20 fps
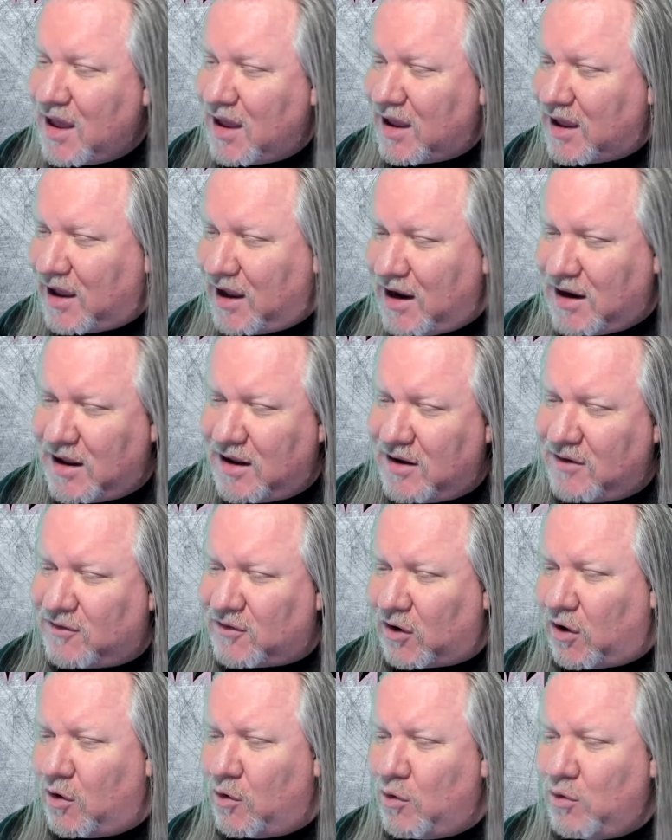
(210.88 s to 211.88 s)
In
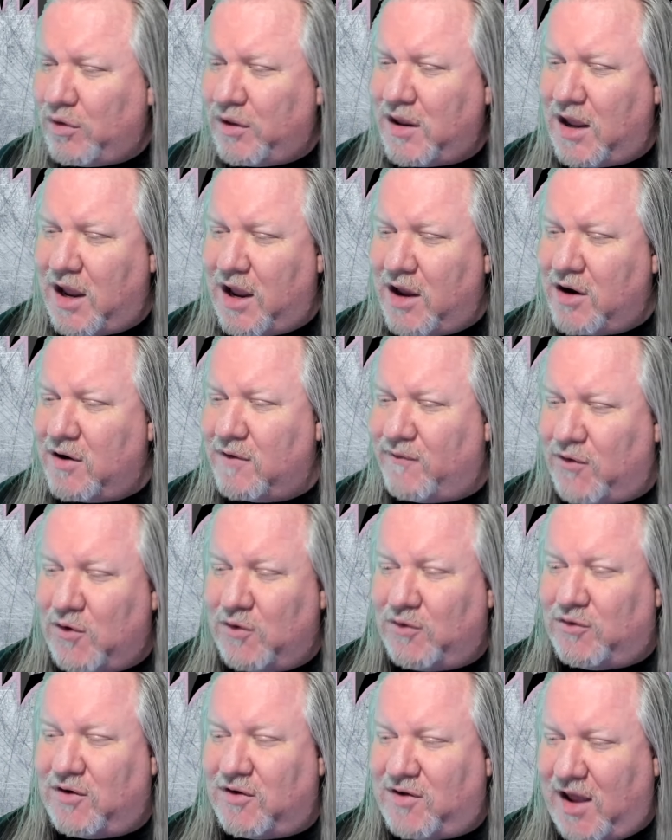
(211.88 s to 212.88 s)
his only
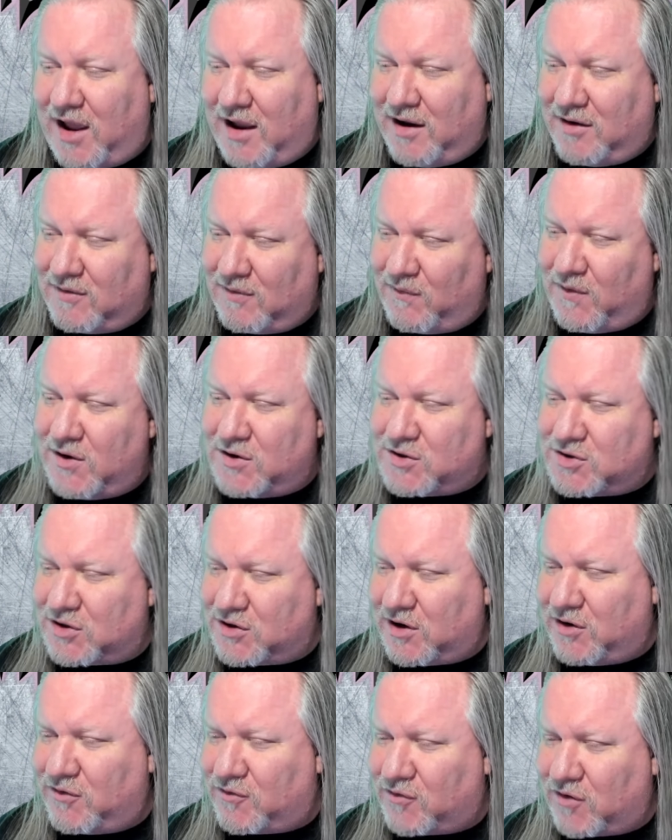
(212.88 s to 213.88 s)
interview to date,
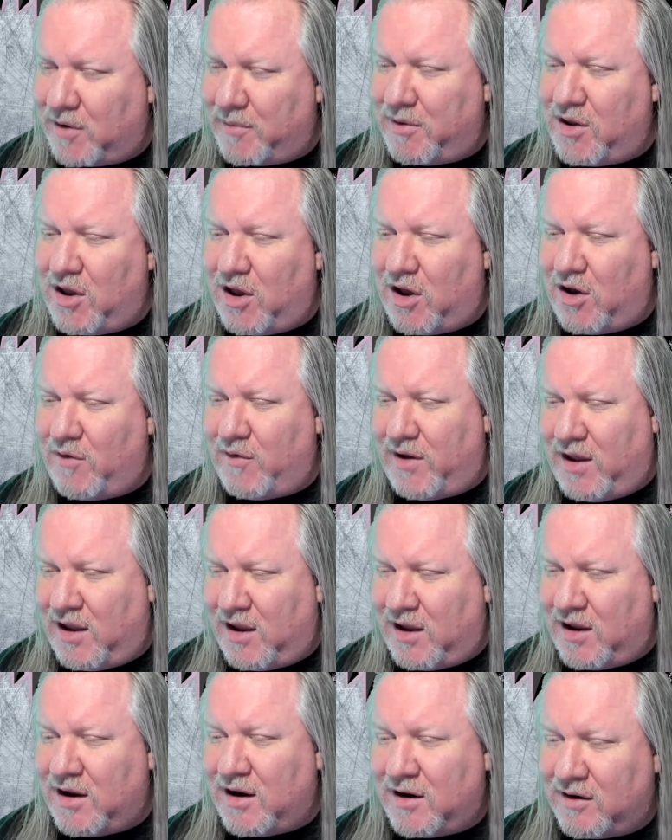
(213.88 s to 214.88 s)
featured on Drumeo
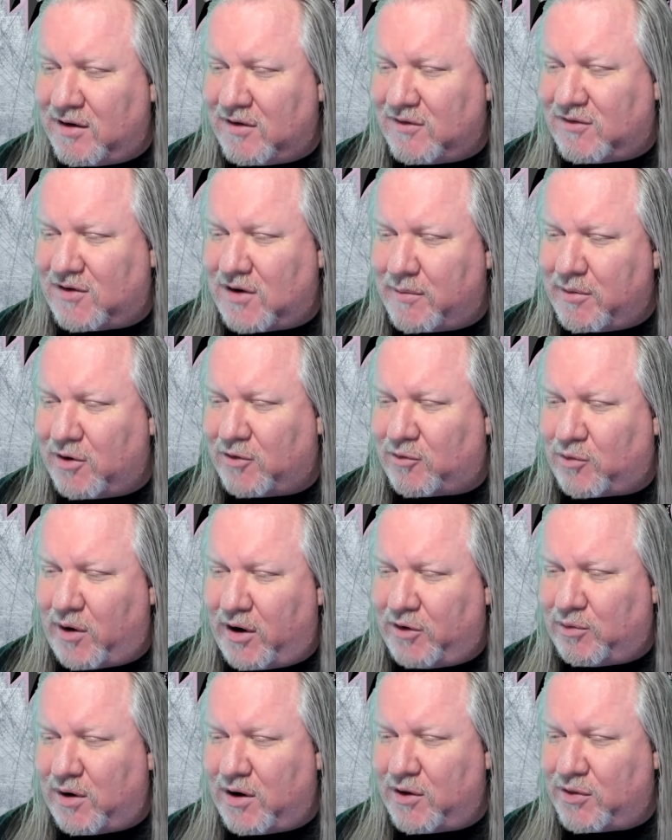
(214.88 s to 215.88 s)
in December
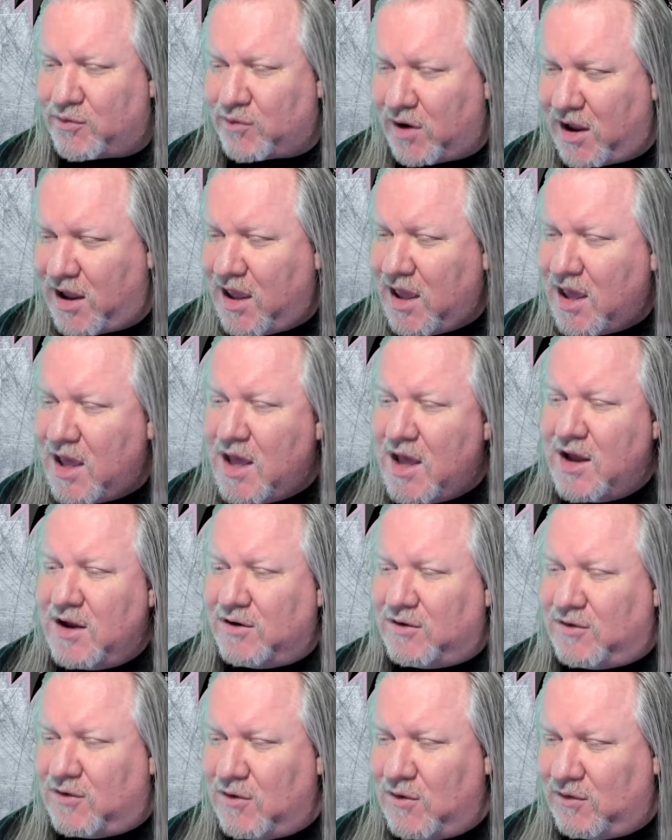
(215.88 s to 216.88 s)
2023,
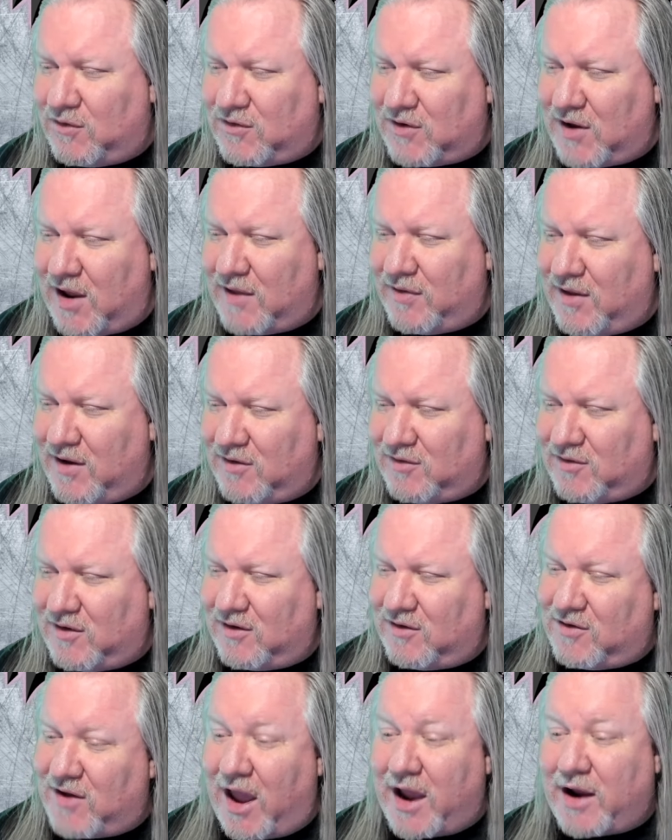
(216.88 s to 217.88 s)
2 said these
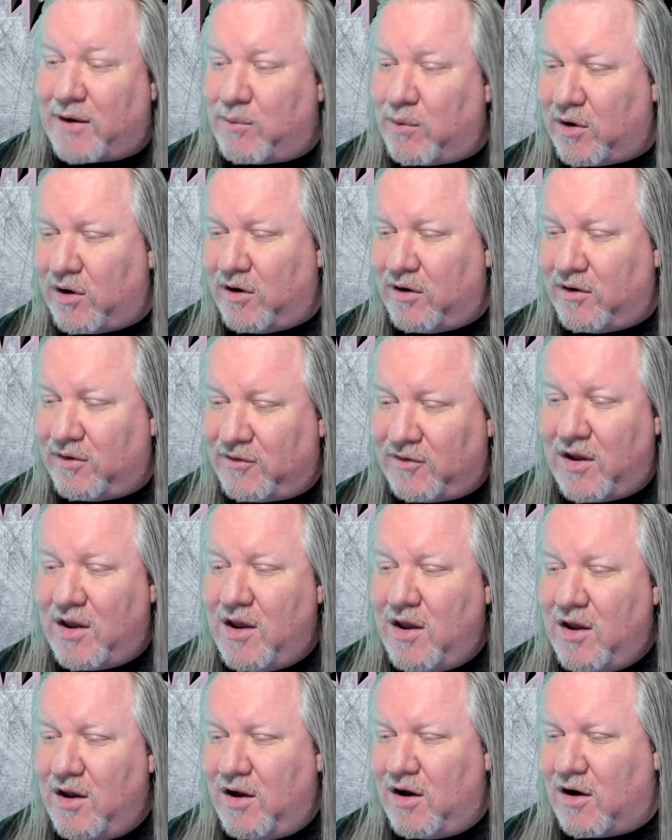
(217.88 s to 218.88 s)
exact words.
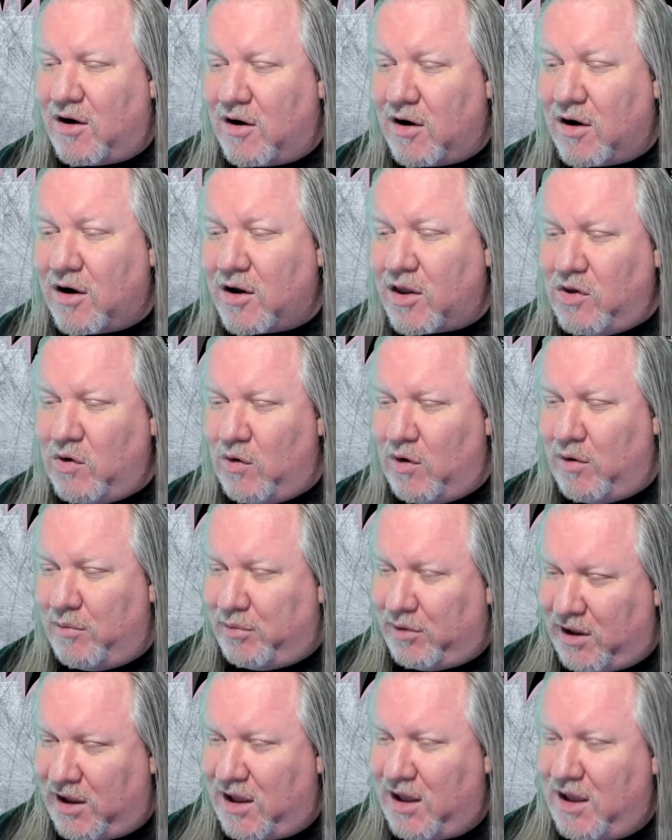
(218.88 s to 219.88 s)

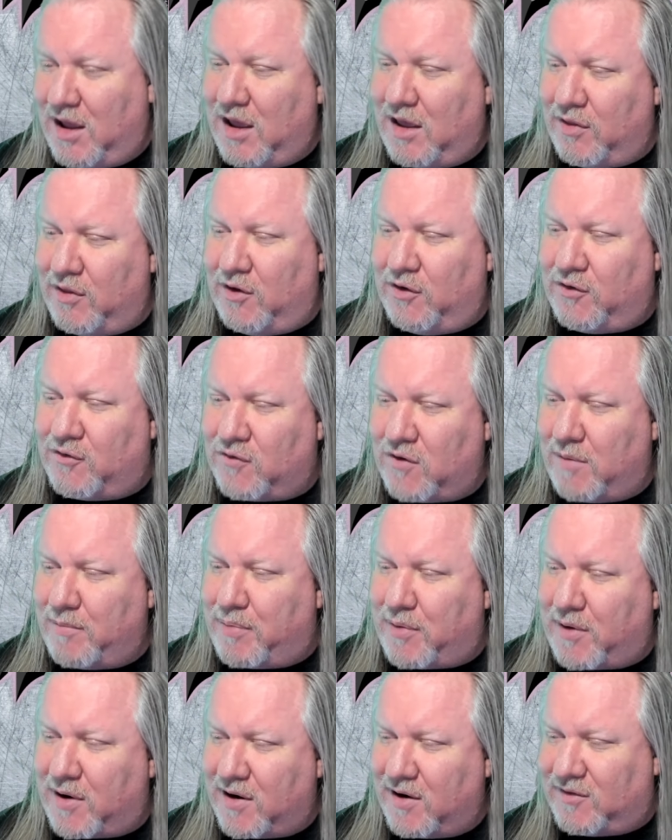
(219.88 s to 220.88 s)
Arguably, the
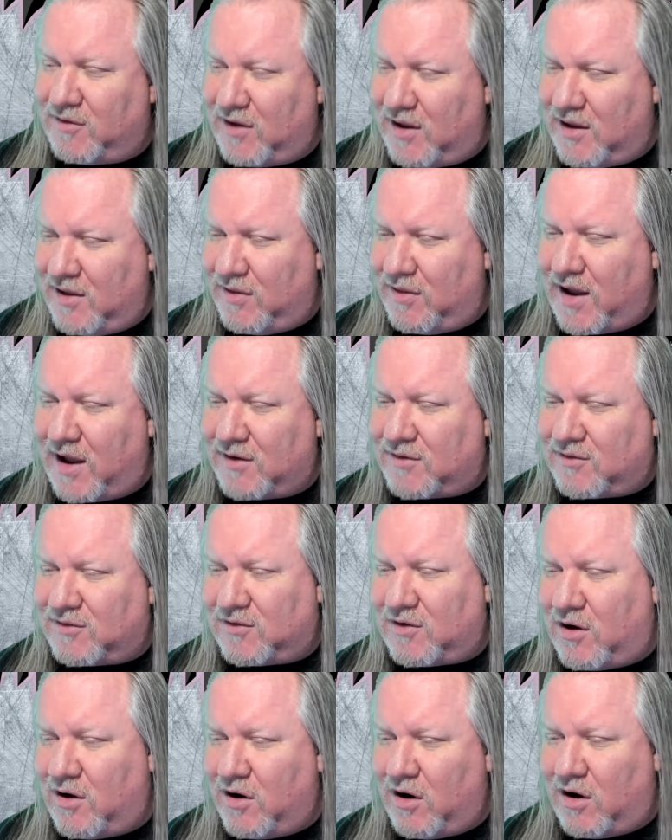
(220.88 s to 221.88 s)
drum parts in that
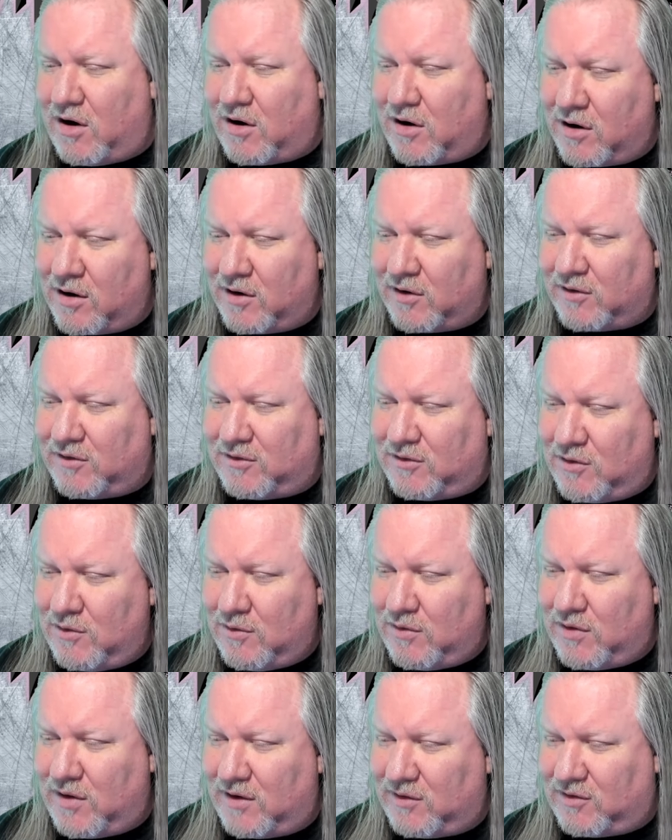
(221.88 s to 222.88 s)
song are,
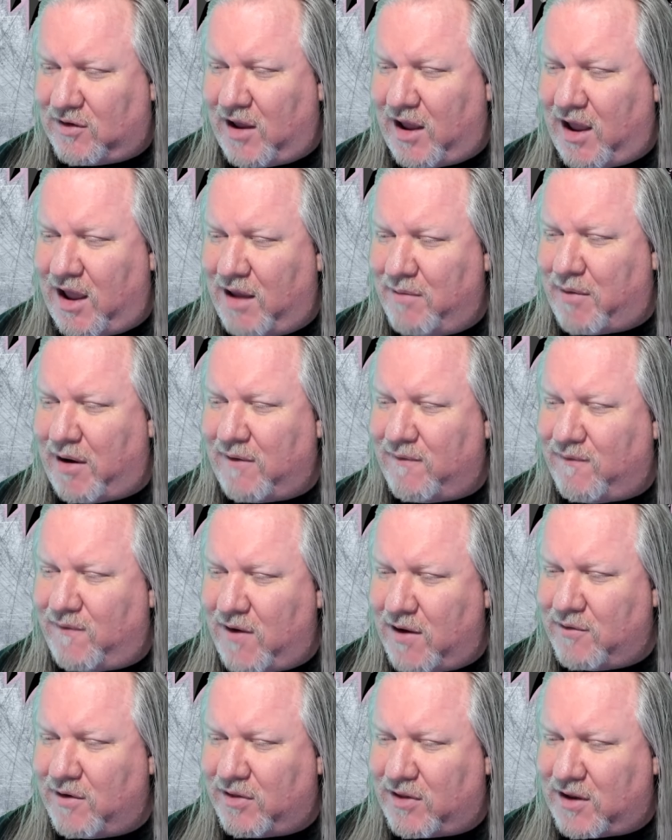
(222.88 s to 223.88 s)
to this day, my
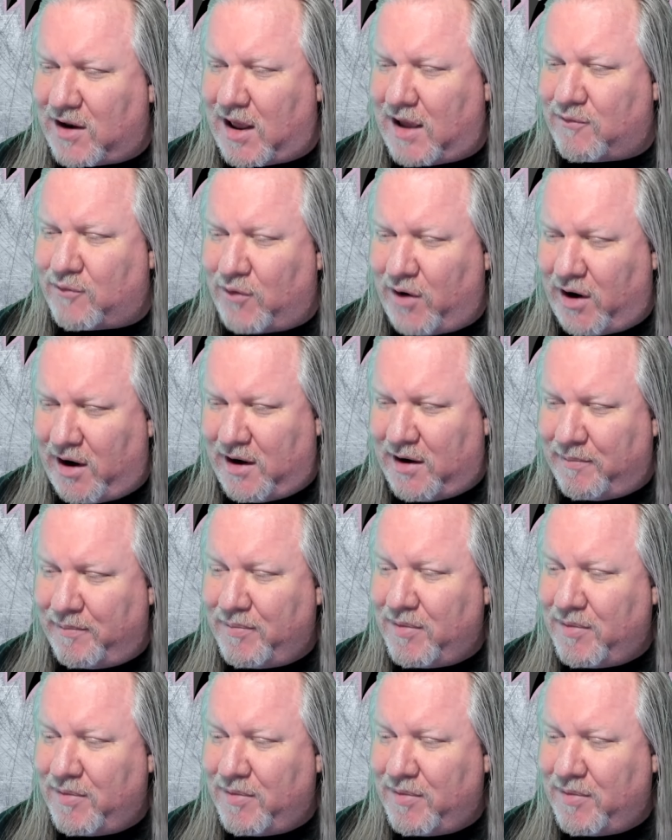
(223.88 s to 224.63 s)
favorite that I've written.